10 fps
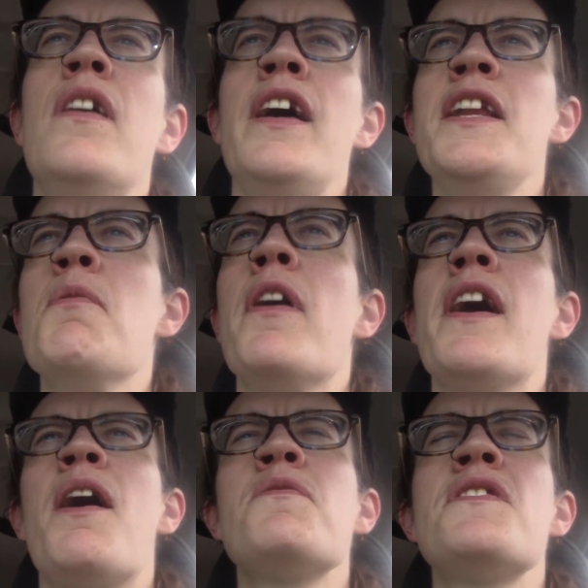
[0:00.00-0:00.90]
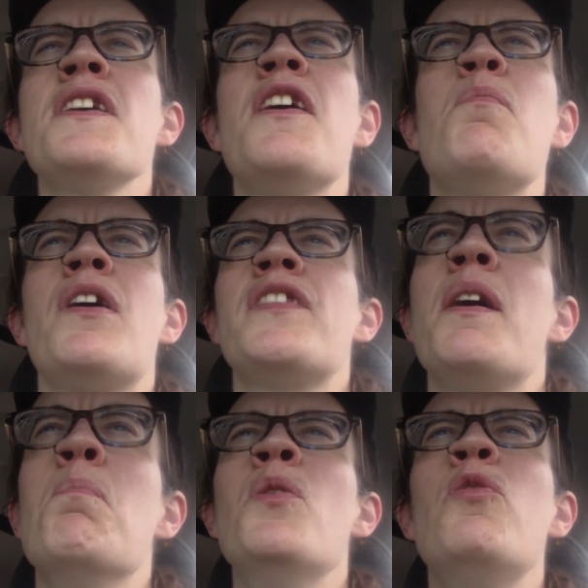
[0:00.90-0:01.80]
anyway, I was thinking about
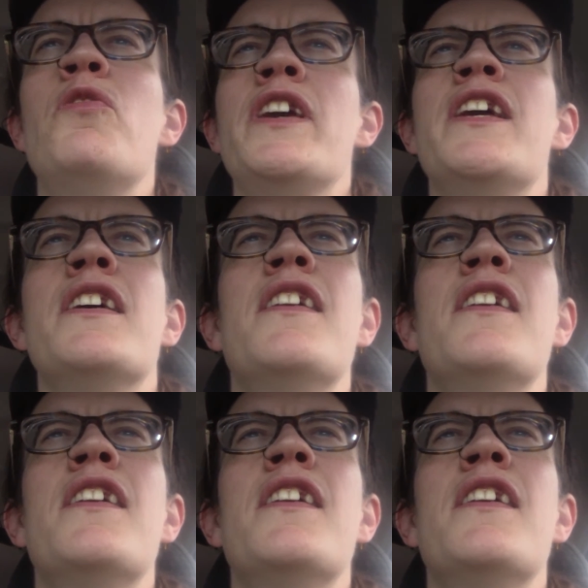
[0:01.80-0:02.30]
that movie